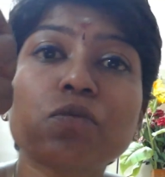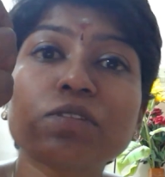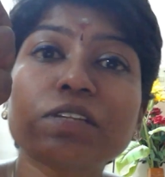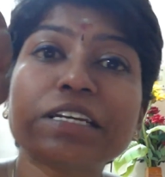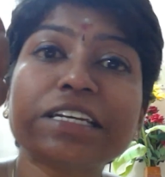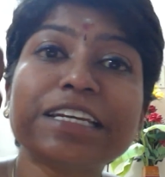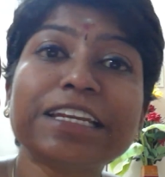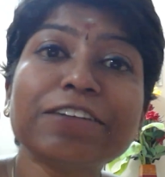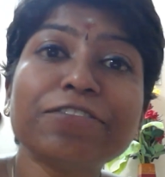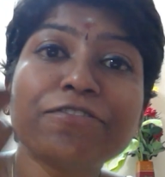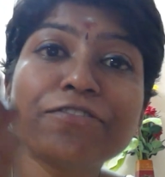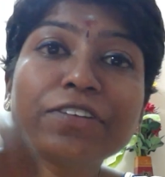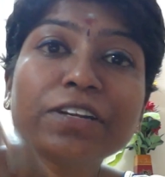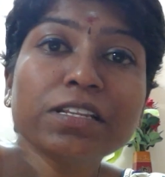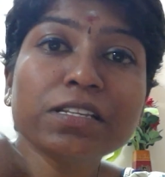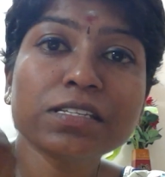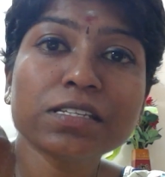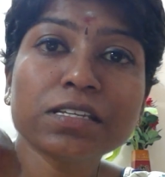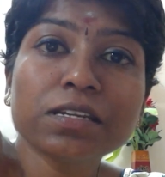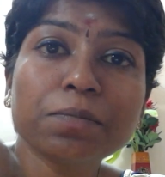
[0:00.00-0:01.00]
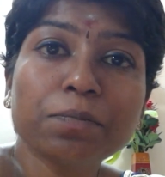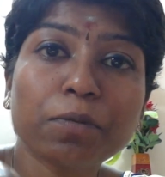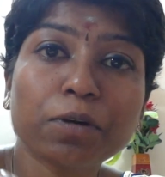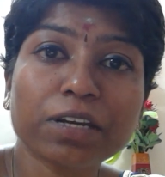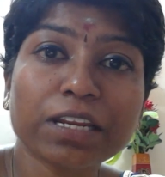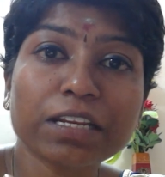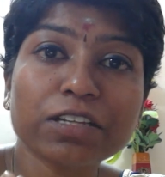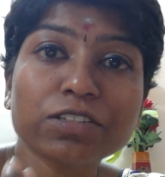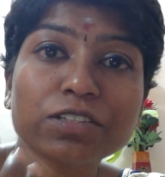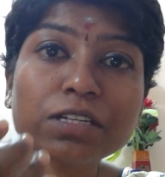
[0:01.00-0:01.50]
the difference in
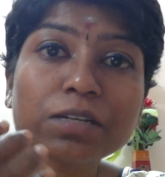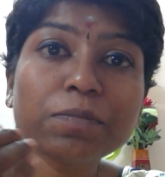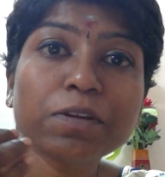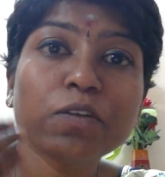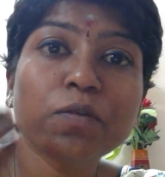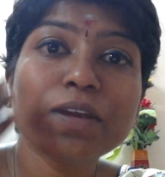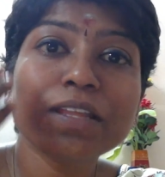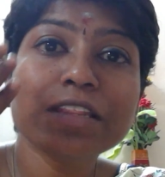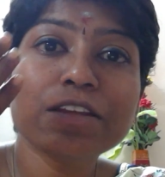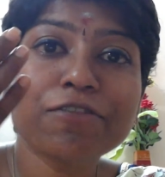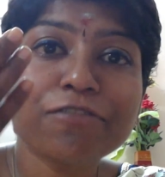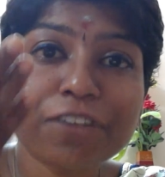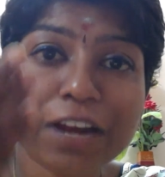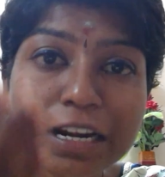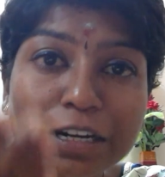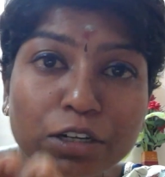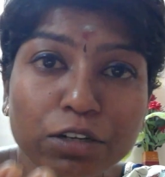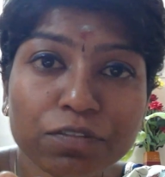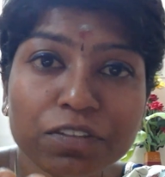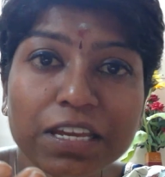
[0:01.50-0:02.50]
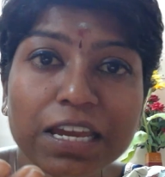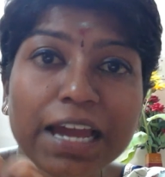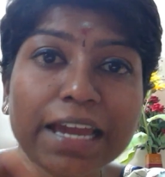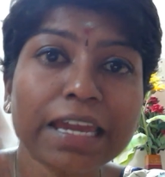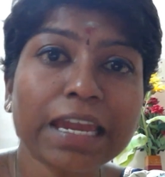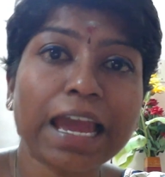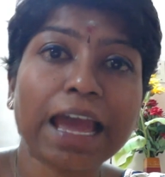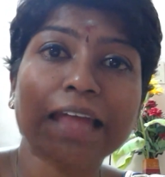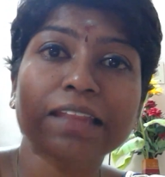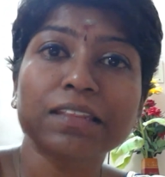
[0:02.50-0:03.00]
potential between the front of the
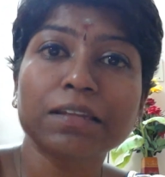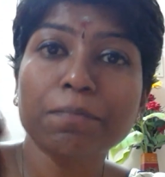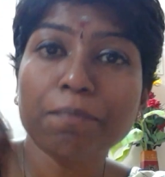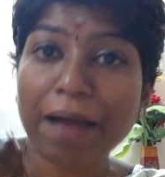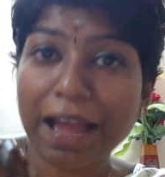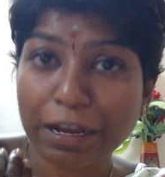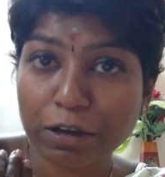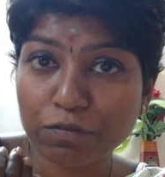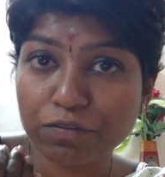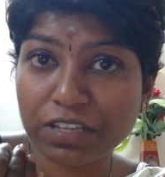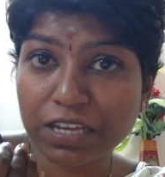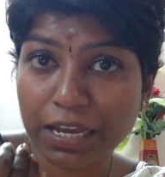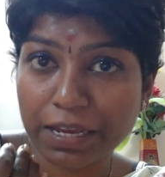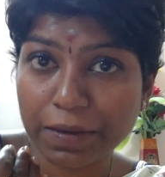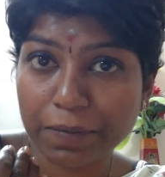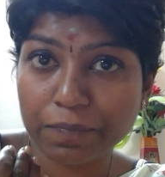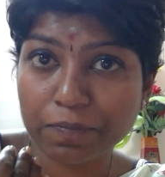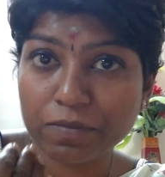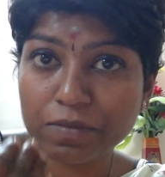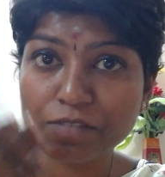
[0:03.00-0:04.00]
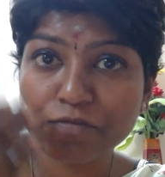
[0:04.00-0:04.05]
eye and the back of the eye.